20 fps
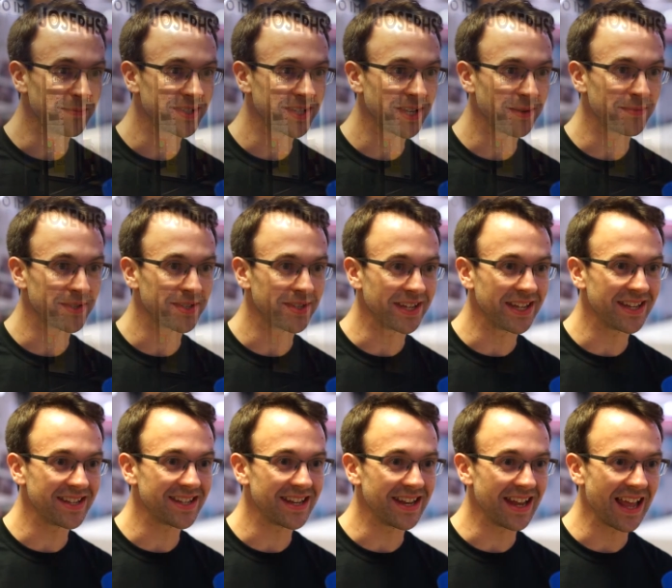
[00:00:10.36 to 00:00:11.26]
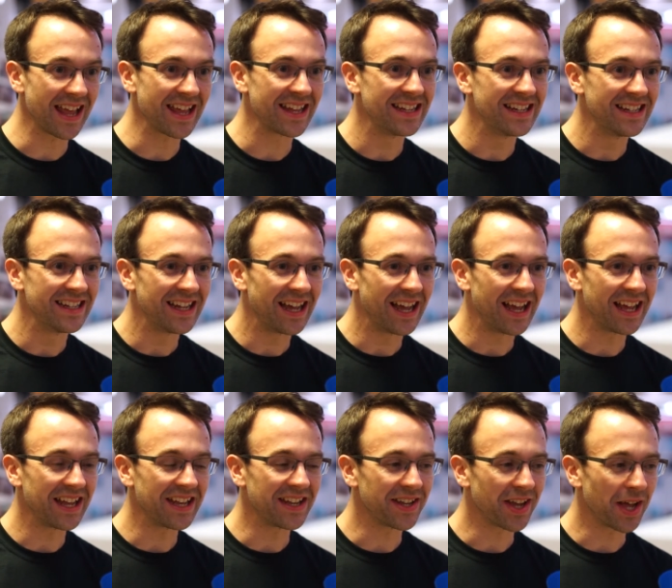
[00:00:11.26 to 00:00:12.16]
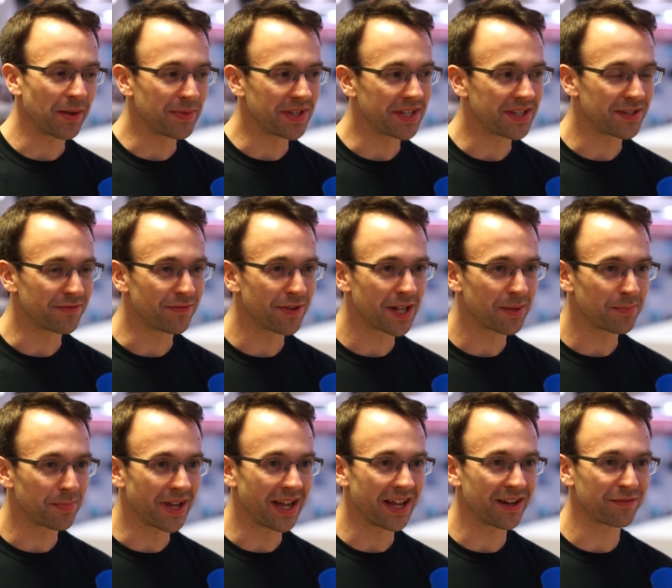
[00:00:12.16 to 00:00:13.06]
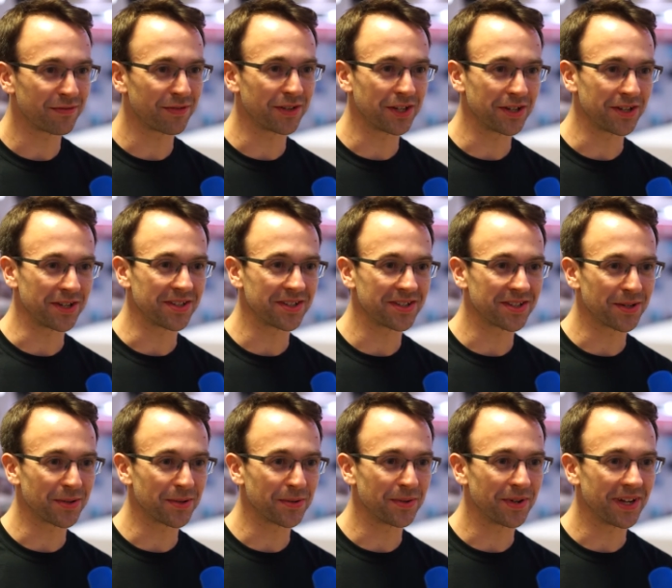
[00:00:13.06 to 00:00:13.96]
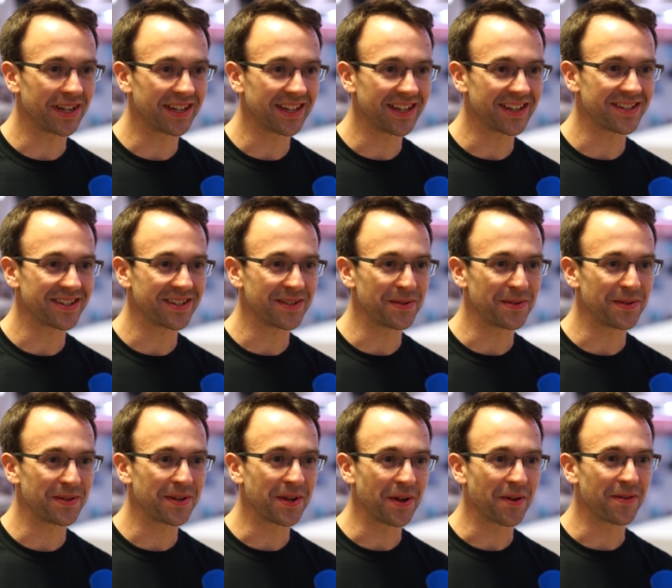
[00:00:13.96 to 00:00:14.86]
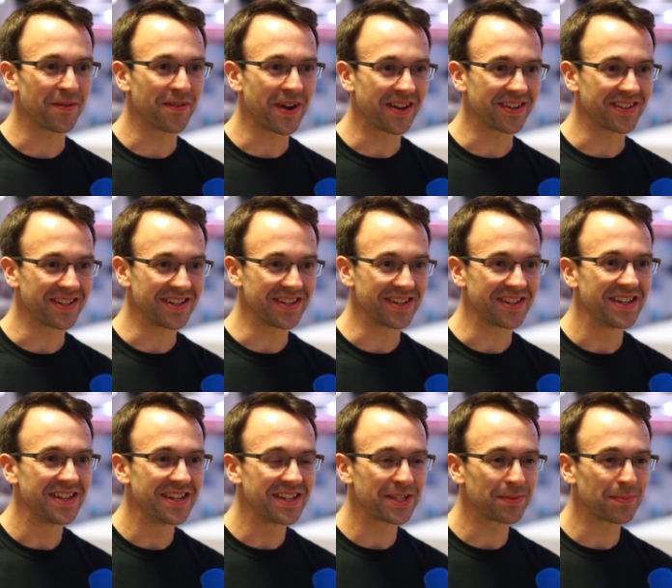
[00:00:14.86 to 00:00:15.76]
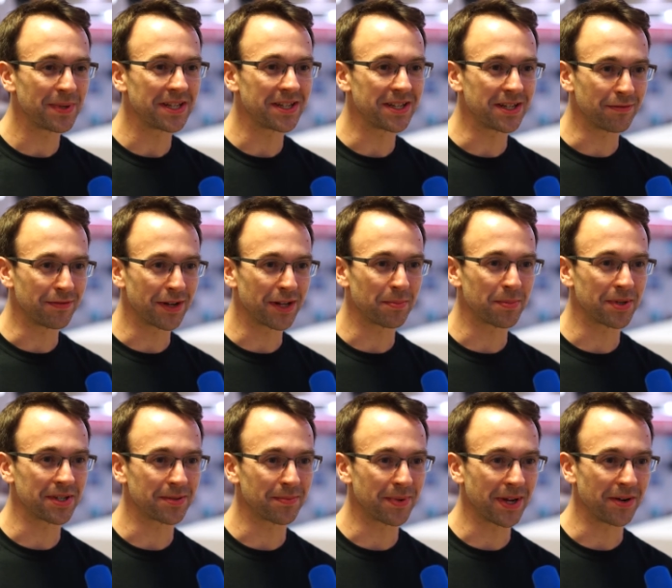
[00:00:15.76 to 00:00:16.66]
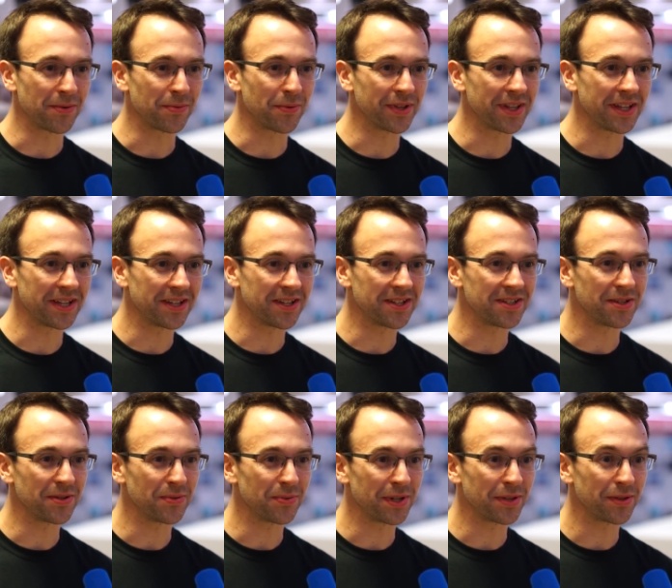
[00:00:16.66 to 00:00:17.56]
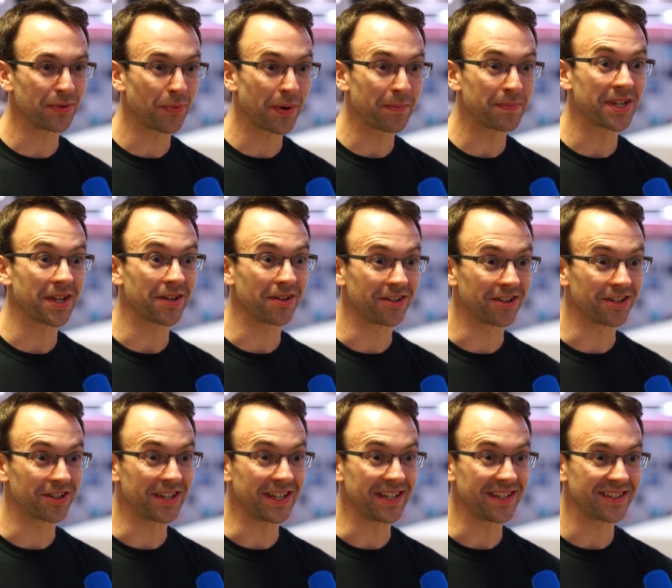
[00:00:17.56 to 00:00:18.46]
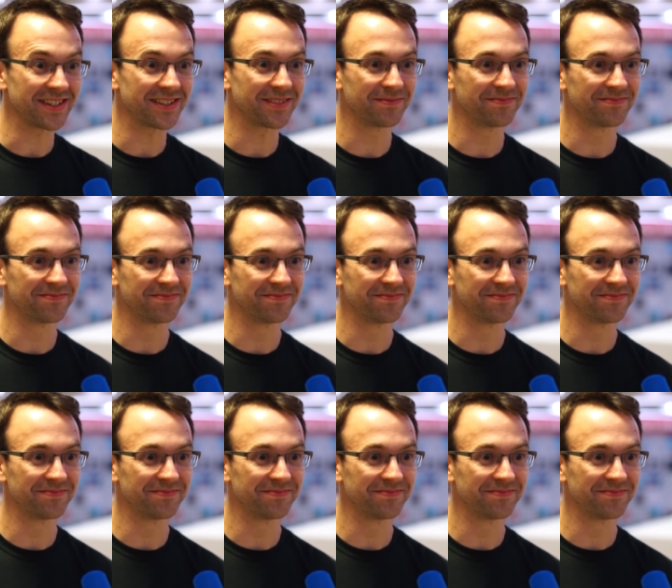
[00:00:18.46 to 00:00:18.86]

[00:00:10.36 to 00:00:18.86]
SamsungInternet, and I'm a developer advocate, so I get to go around and speak to developers about what they can do with web technologies.